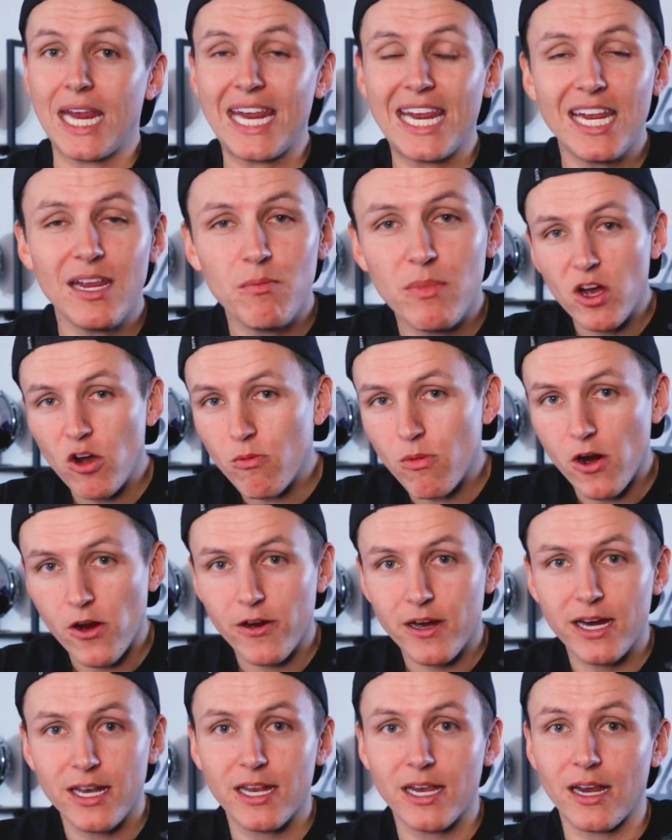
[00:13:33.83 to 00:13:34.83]
email
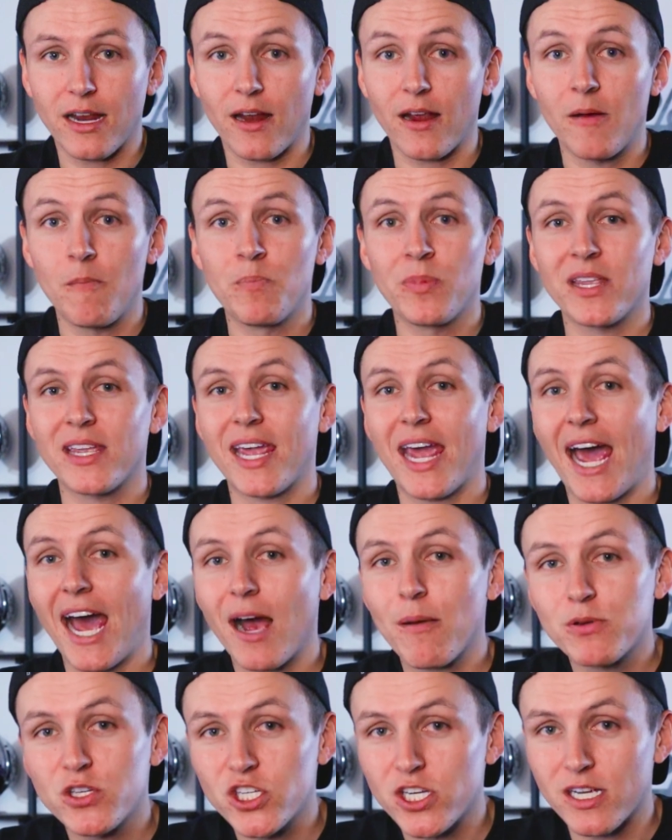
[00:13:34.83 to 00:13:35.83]
marketing,
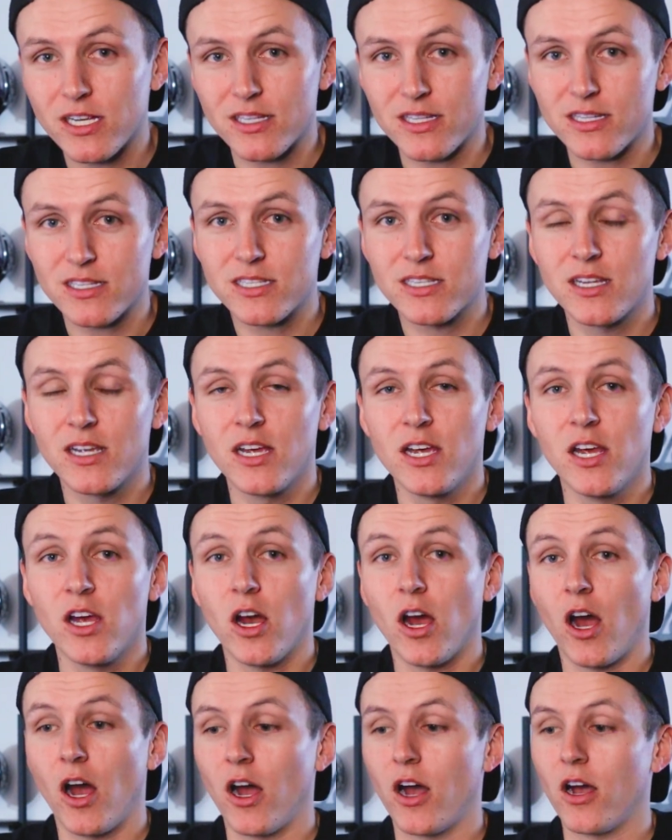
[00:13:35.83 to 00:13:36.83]
captions,
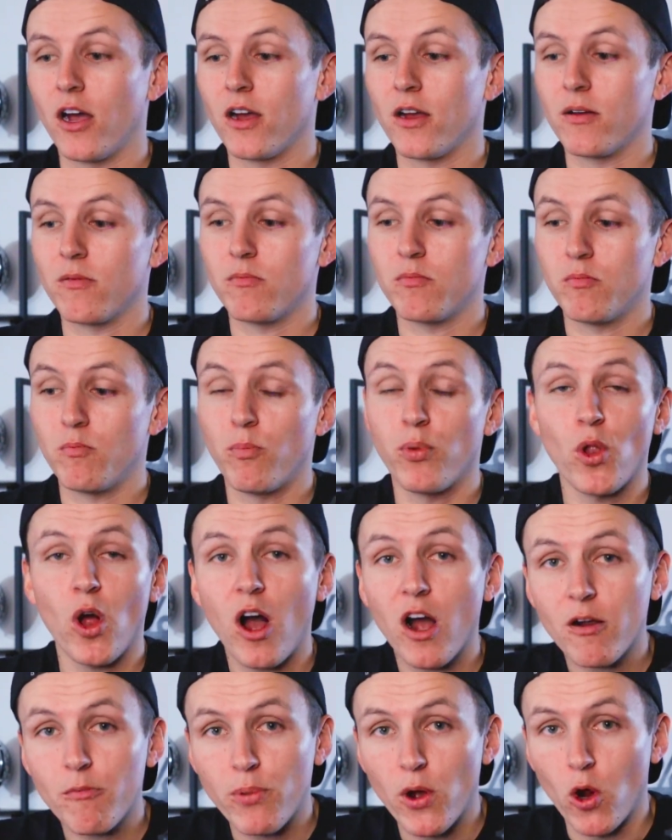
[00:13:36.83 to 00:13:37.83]
uh,
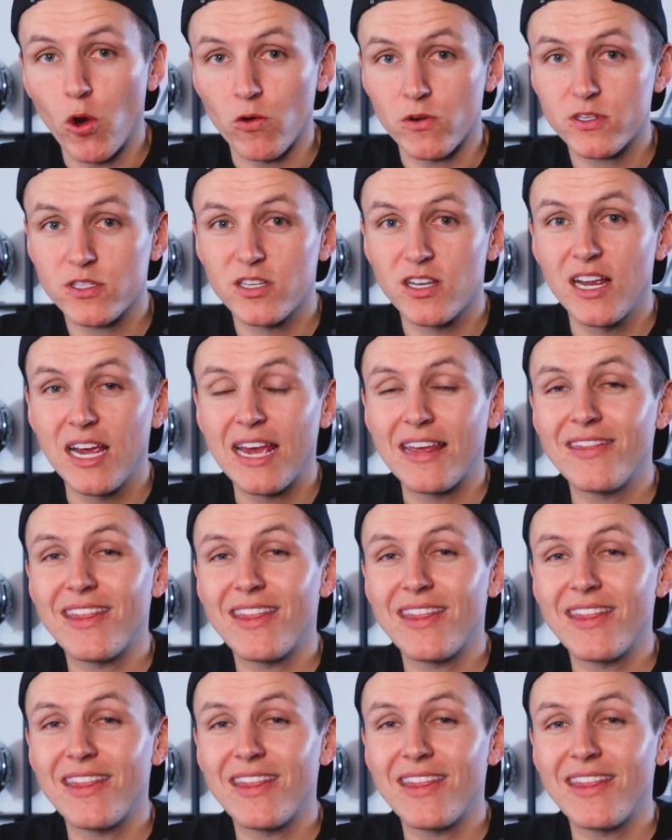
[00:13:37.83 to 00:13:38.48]
blog posts.